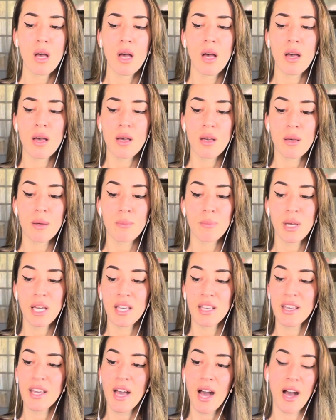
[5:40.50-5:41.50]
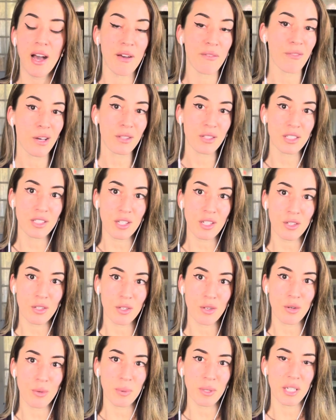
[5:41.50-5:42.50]
Um, but yeah, I found this
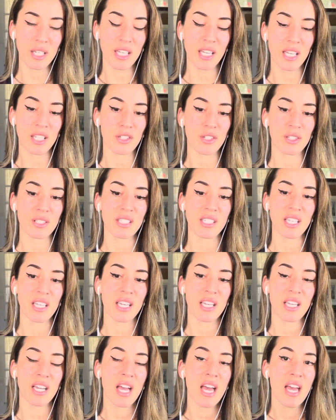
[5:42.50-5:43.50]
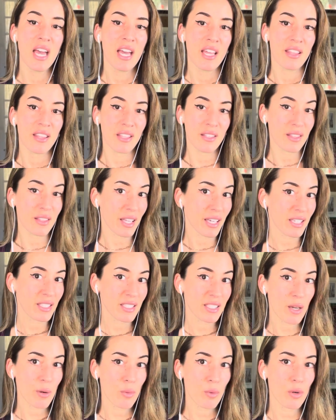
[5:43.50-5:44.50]
article pretty interesting. The links
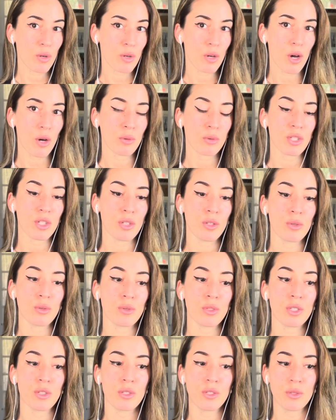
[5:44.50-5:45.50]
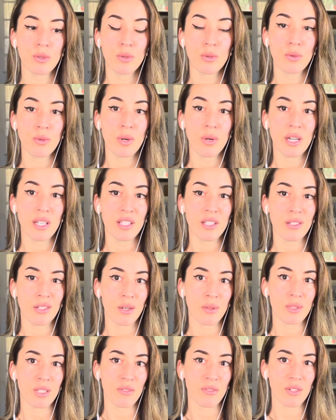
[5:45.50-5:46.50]
that we'll go to to do, you
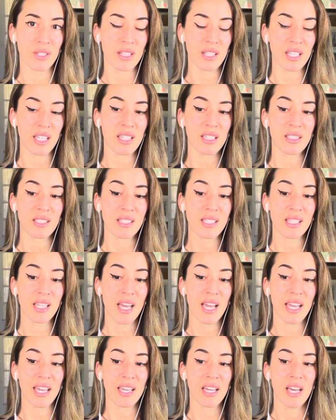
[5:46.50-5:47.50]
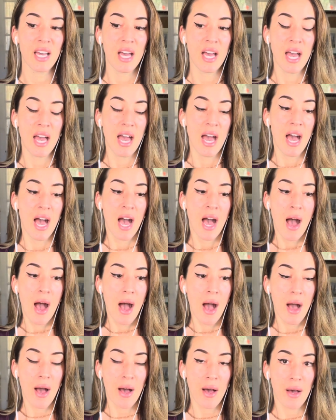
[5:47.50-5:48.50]
know, different things like,
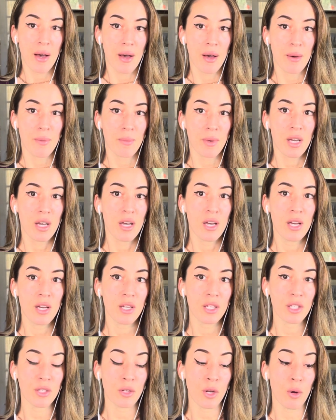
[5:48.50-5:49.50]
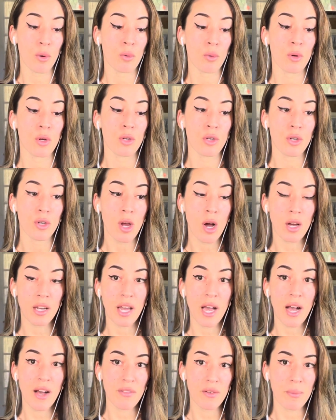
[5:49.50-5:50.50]
um, you know, not
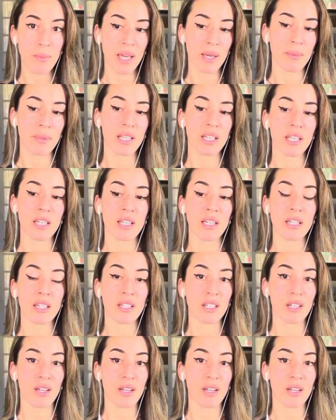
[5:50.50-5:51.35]
have a baby